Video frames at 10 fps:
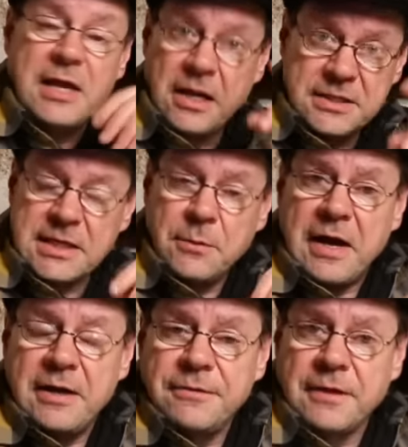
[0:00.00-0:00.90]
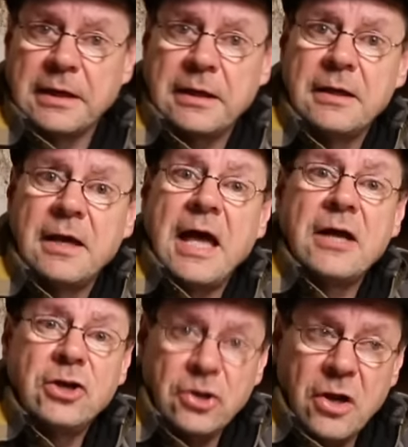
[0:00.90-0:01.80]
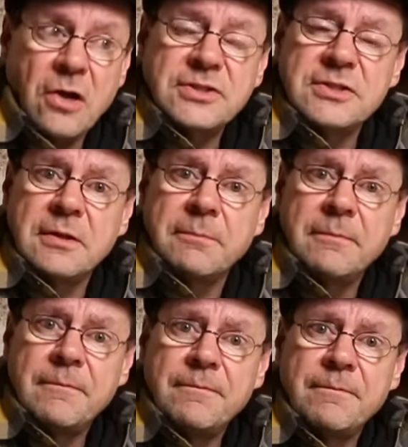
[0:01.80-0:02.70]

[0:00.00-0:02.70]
I'll tell you what I think. Good luck to them.